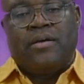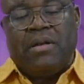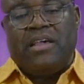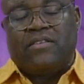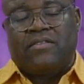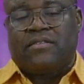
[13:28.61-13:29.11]

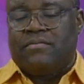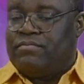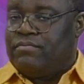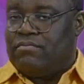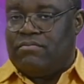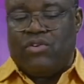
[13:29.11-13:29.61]
Please,
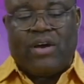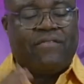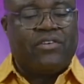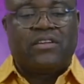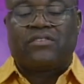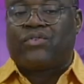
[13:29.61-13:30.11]
you
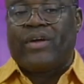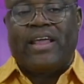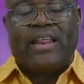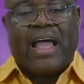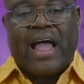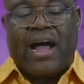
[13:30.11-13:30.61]
have on the
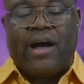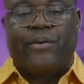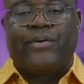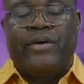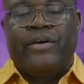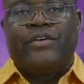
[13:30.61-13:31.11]
screen
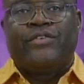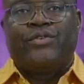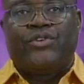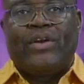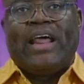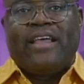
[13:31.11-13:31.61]
how to
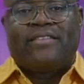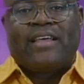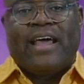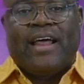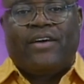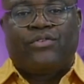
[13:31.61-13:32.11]
donate
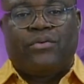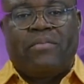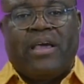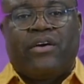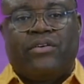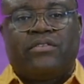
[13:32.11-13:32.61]
and how to
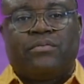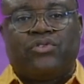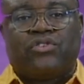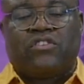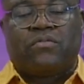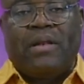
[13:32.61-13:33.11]
make
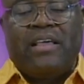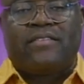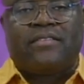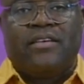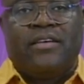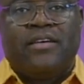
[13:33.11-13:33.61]
contributions. Please